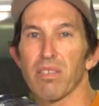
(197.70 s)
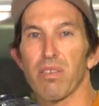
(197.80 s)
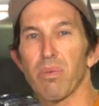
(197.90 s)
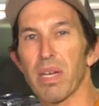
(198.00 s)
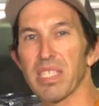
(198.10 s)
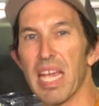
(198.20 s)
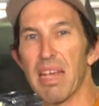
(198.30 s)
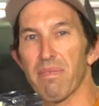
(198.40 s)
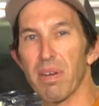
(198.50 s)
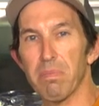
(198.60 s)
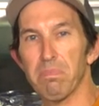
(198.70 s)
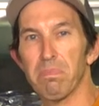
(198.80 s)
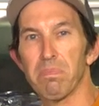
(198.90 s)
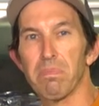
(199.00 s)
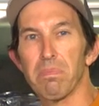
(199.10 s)
Scooter West came from.
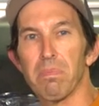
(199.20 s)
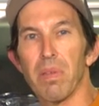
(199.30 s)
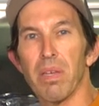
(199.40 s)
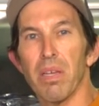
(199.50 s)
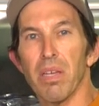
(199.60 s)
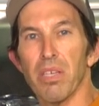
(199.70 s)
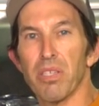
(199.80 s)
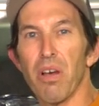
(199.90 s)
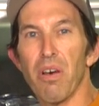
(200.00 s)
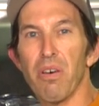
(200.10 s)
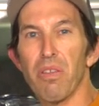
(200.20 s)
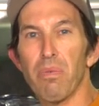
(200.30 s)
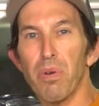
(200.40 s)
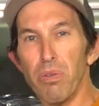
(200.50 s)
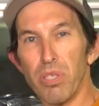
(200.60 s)
So the
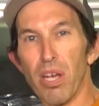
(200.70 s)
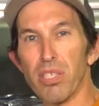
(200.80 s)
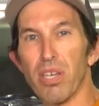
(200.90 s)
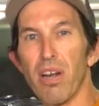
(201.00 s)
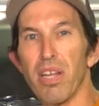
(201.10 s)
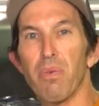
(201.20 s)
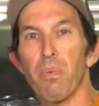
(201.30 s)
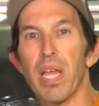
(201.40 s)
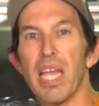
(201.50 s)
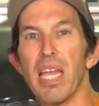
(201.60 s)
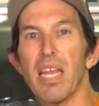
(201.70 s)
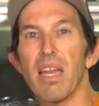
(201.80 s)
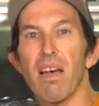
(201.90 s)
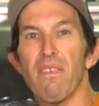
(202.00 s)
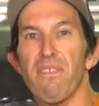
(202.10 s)
roots all started
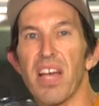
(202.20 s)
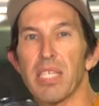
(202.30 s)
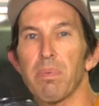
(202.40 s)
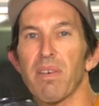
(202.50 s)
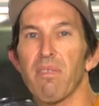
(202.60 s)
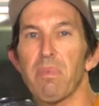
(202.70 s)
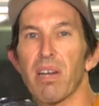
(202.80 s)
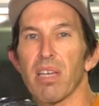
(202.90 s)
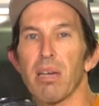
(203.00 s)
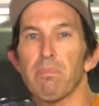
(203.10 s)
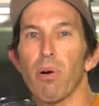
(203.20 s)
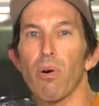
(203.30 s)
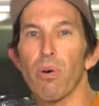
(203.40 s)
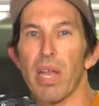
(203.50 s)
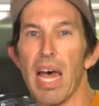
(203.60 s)
when Vespa of America
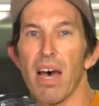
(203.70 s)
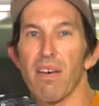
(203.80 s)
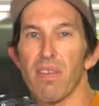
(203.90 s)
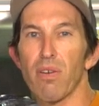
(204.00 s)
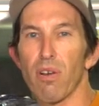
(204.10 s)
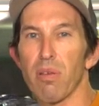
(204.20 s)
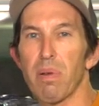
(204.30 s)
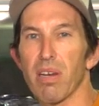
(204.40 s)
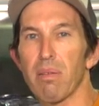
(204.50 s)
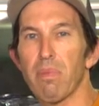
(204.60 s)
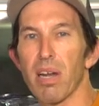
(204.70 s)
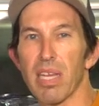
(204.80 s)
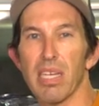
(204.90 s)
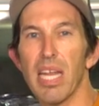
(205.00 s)
pulled out of the North American market.